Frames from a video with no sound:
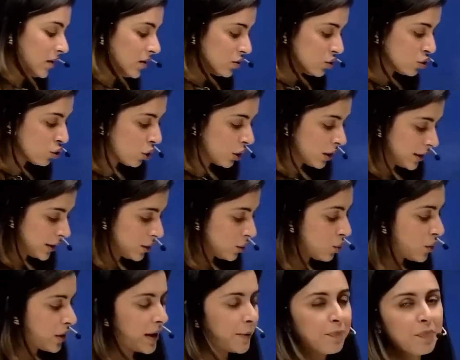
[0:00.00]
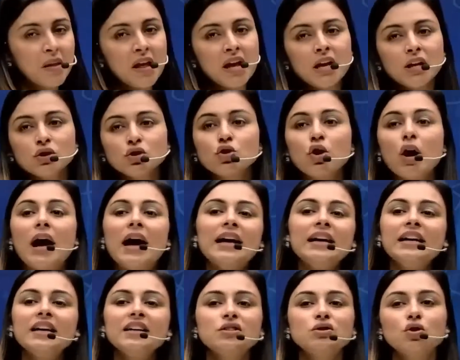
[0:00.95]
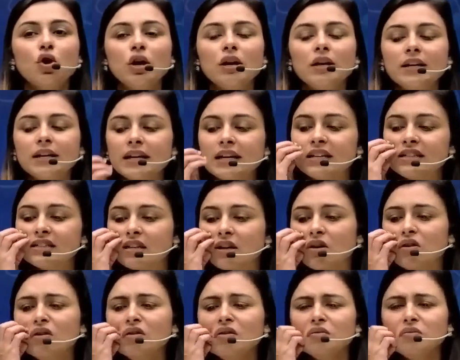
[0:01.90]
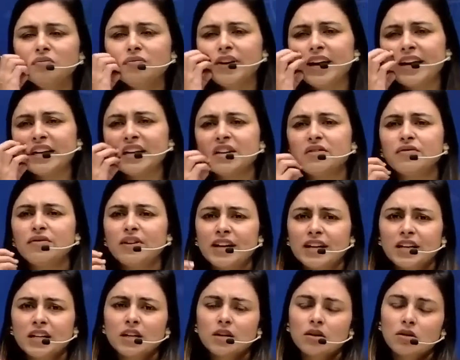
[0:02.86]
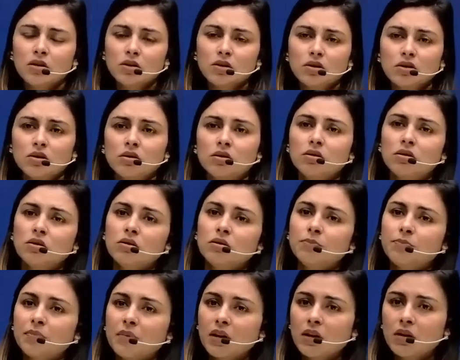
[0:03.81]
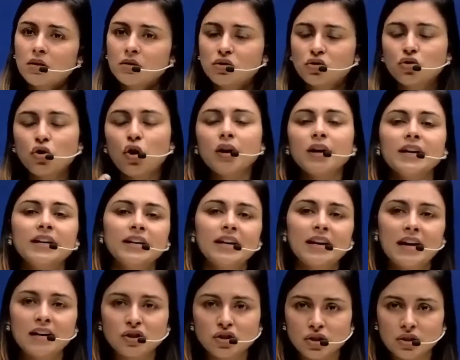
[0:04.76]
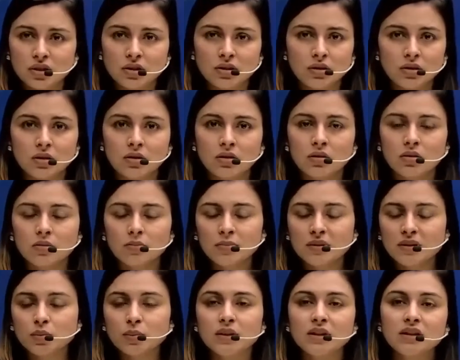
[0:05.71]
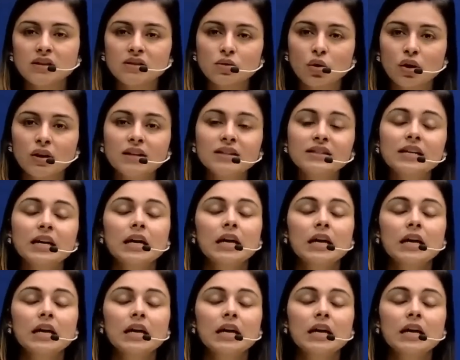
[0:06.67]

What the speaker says: solid. Okay, so ionic solid is a very, very strong interaction between the solids.